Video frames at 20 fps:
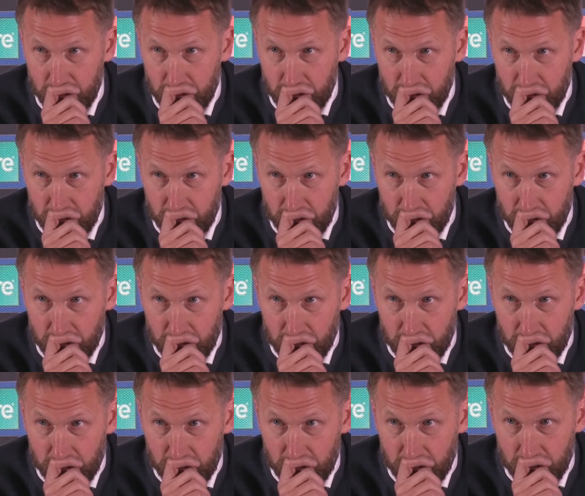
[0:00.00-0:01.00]
the second
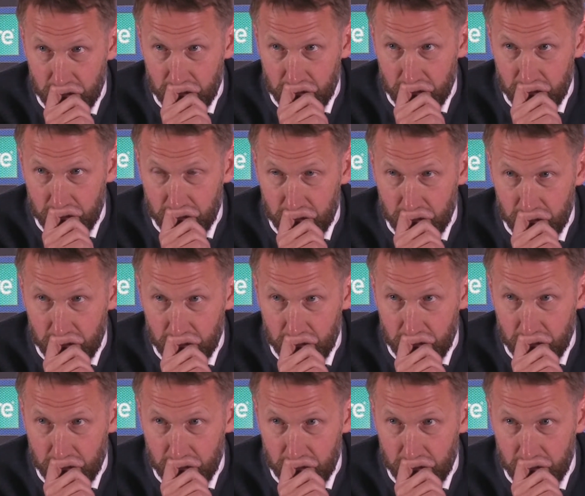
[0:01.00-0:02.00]
goal was the
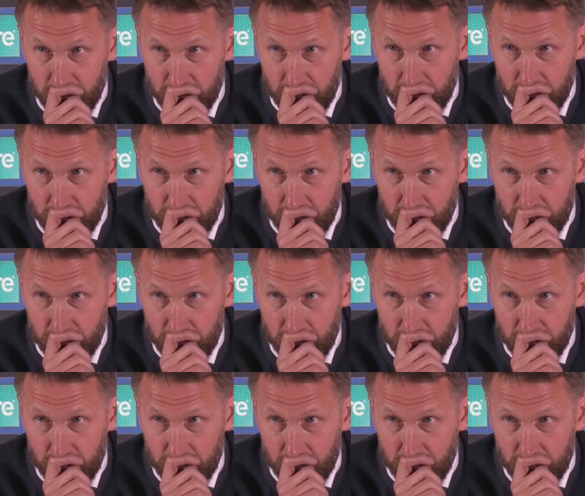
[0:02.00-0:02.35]
10th goal